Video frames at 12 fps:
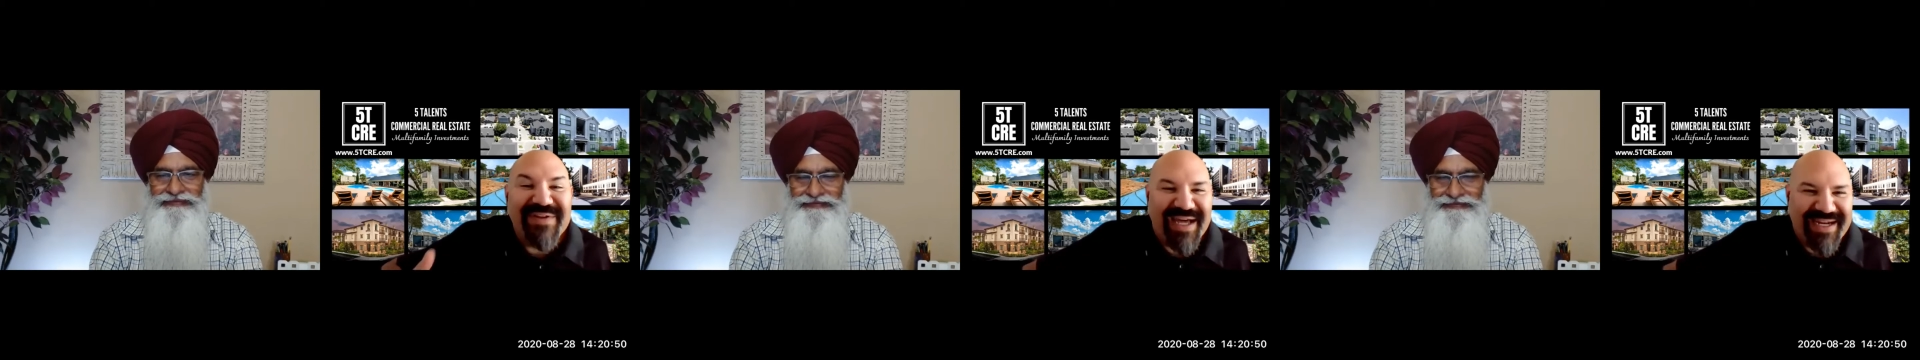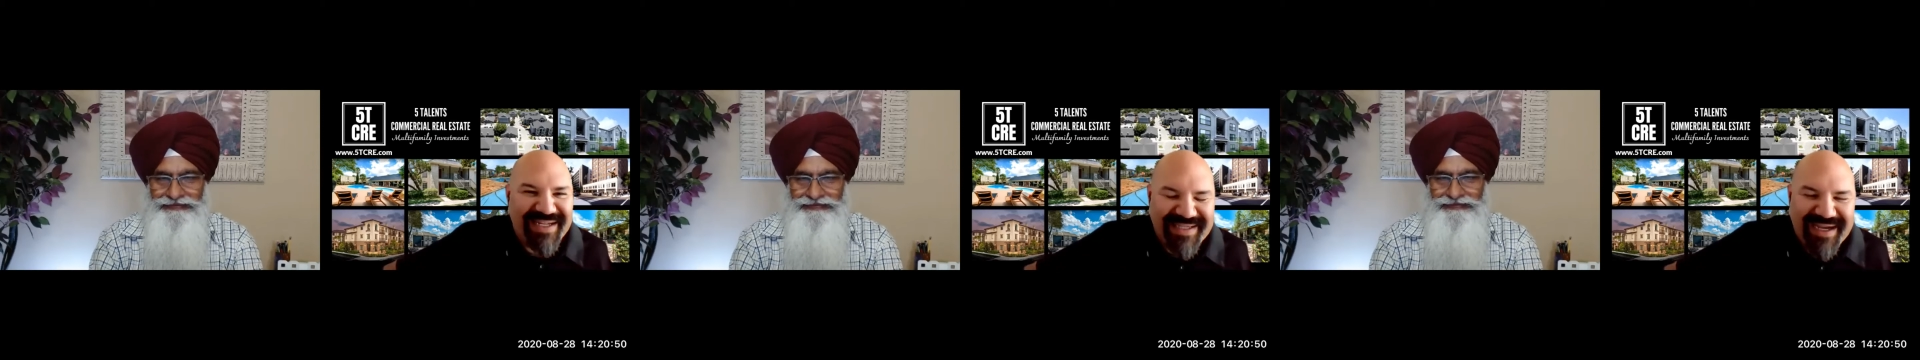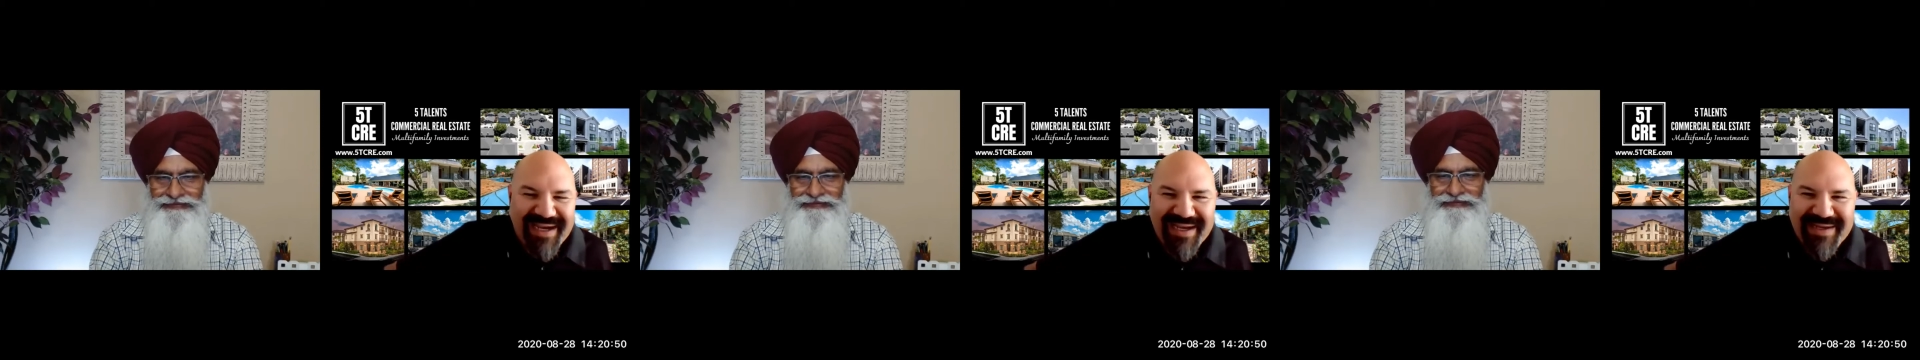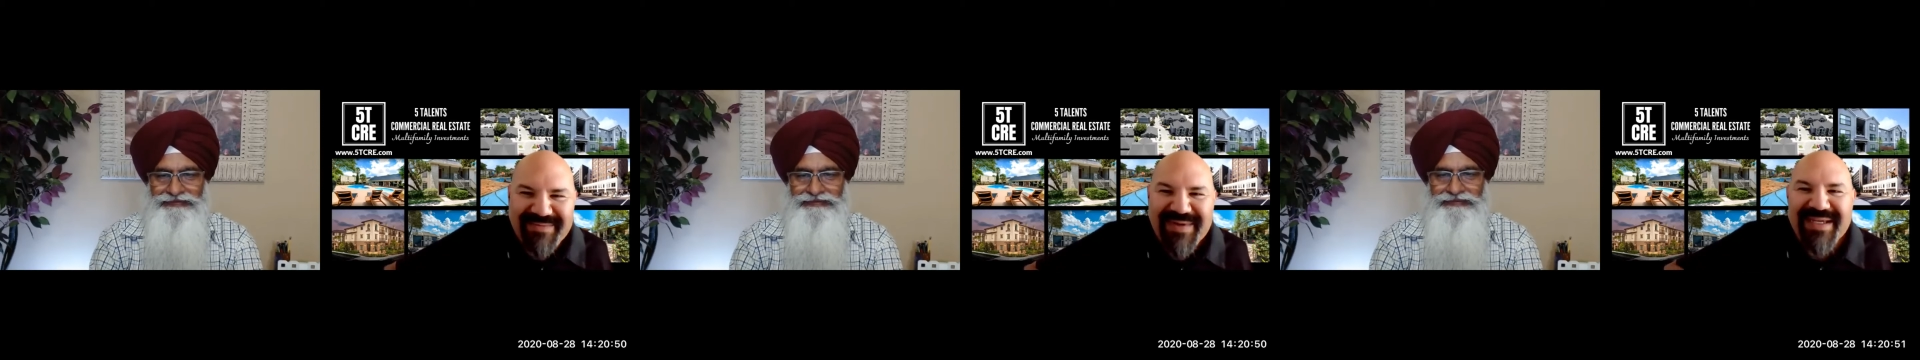Speaker 1: a lot of
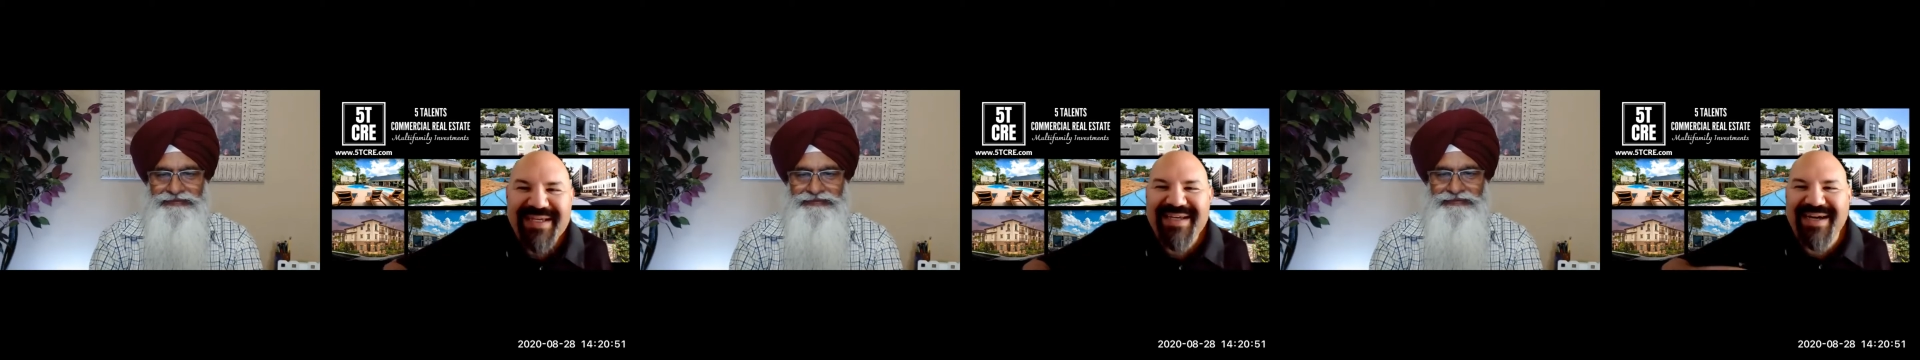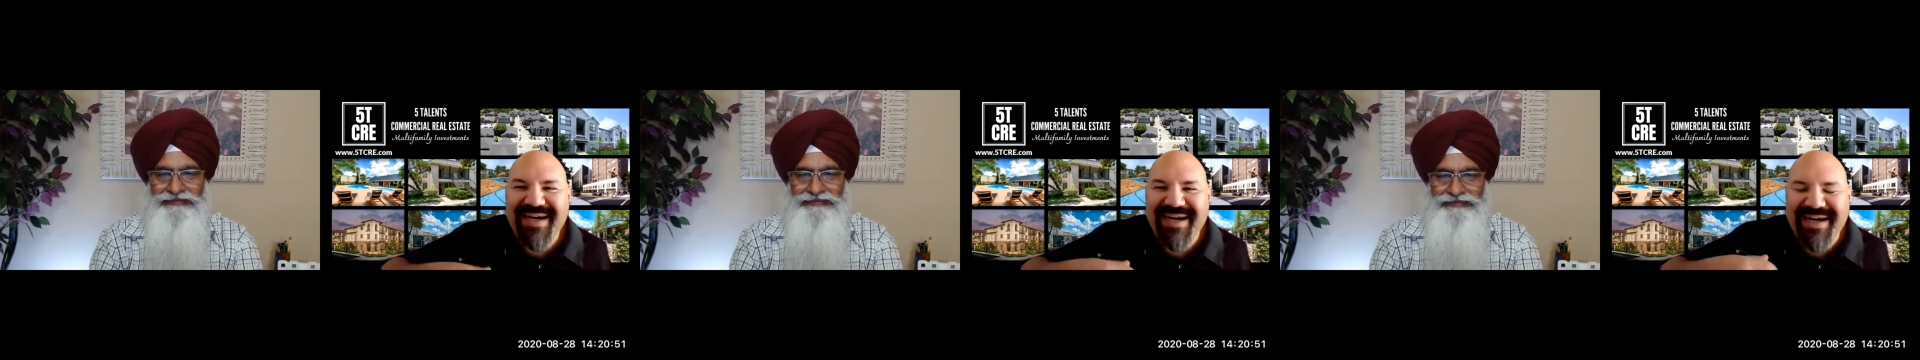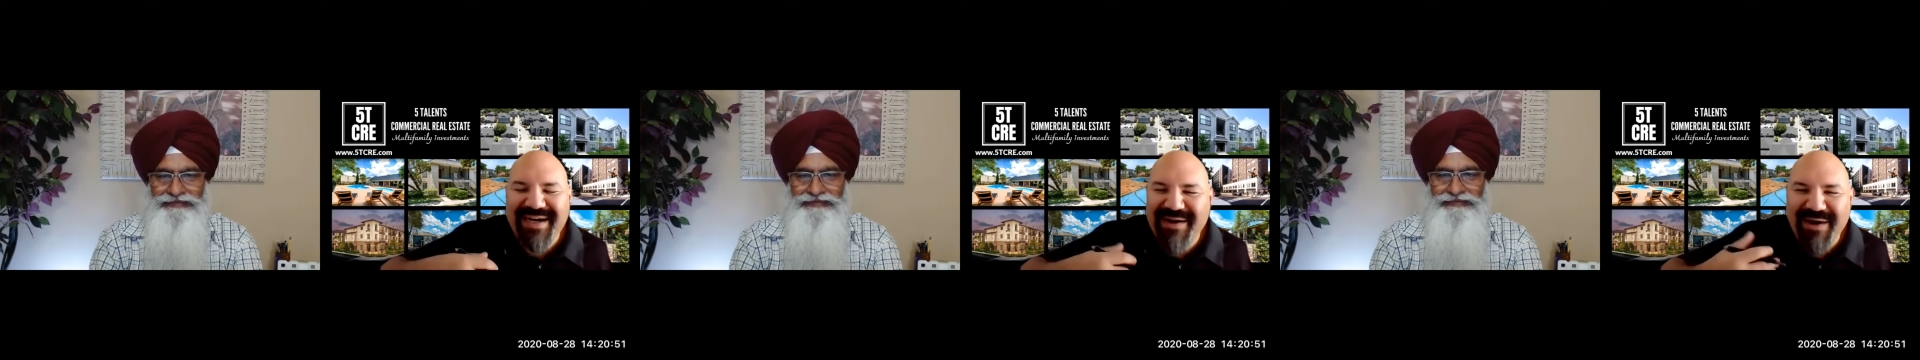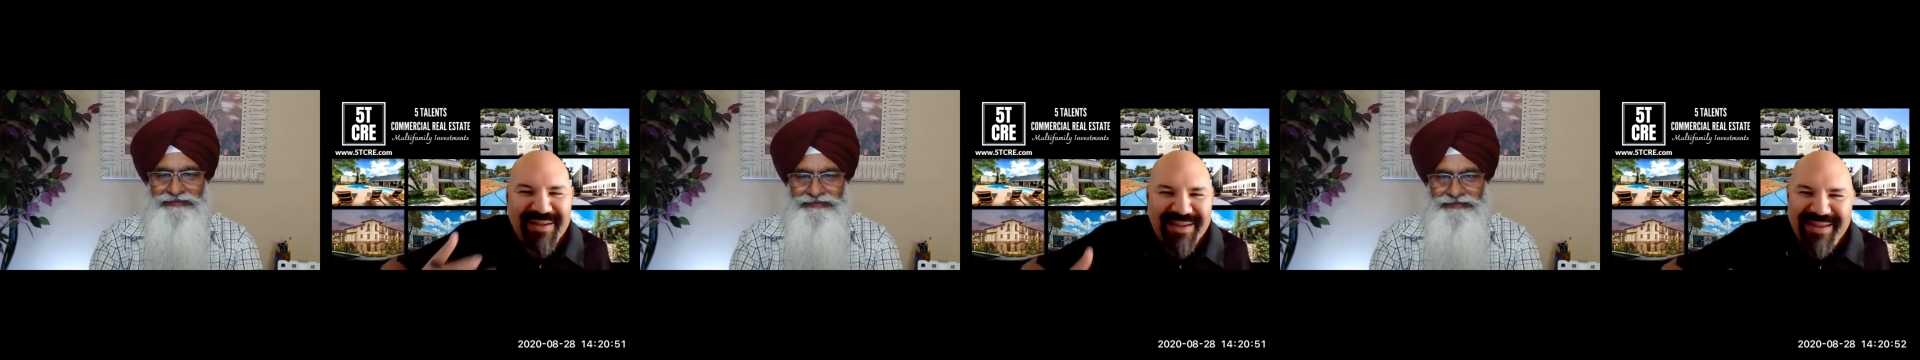time,
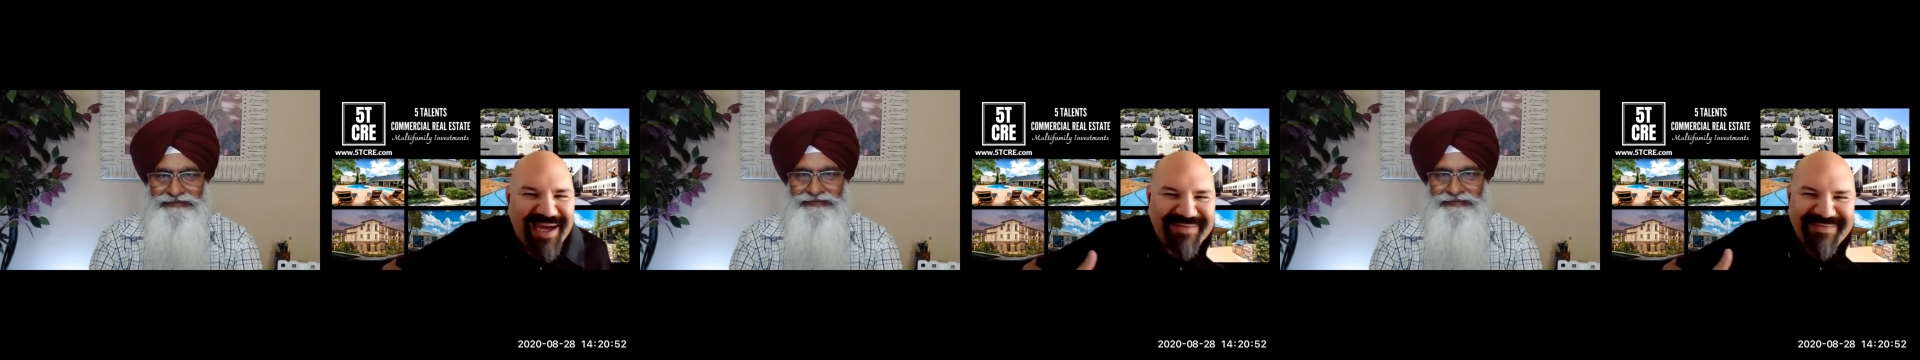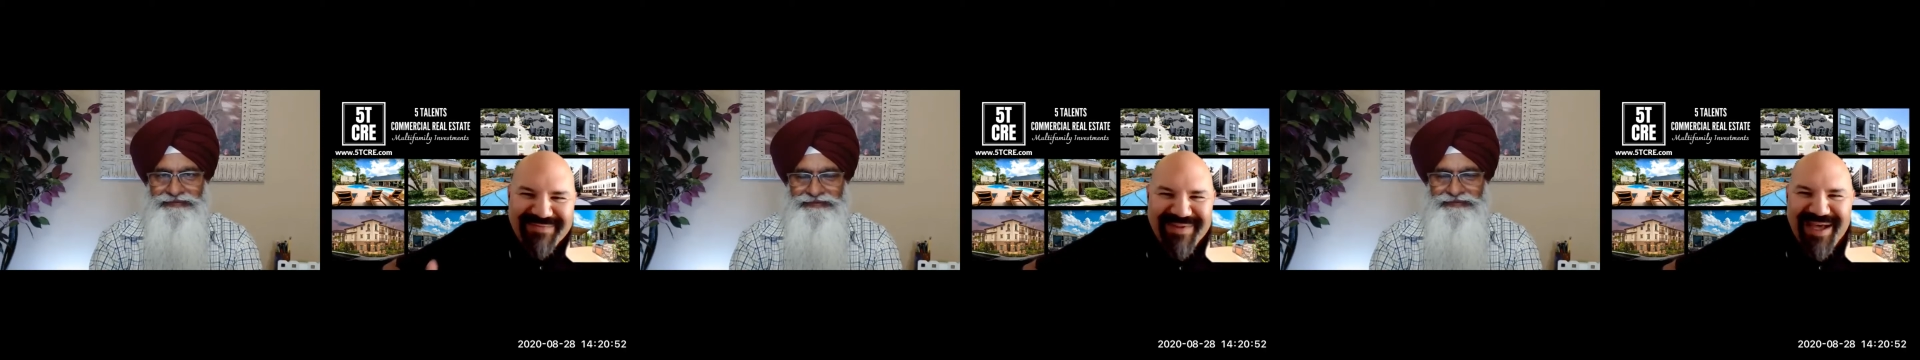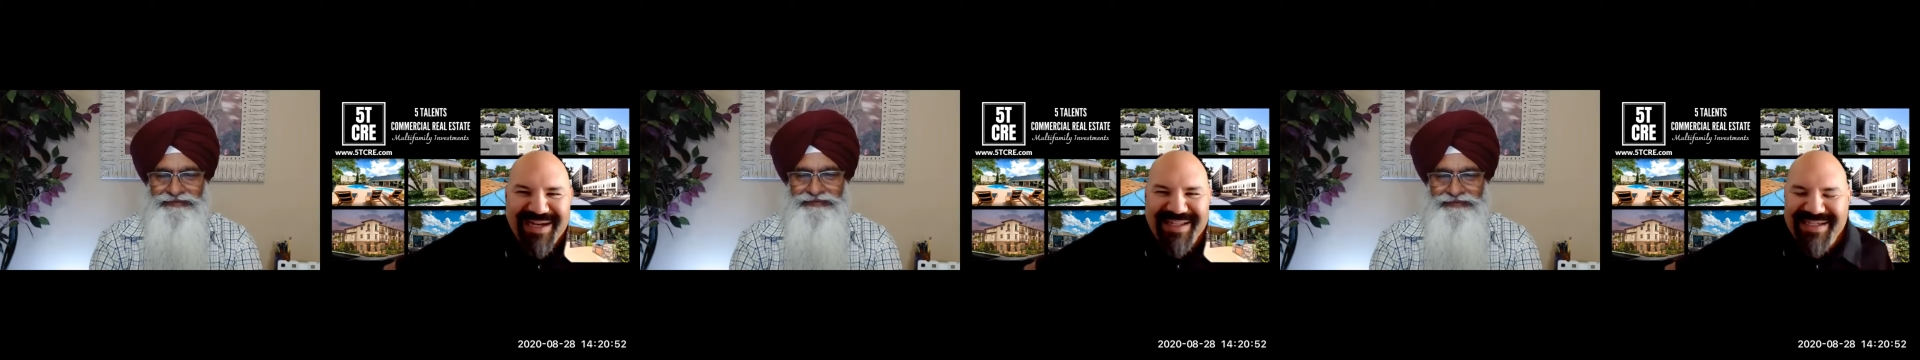uh, a, lot of lot of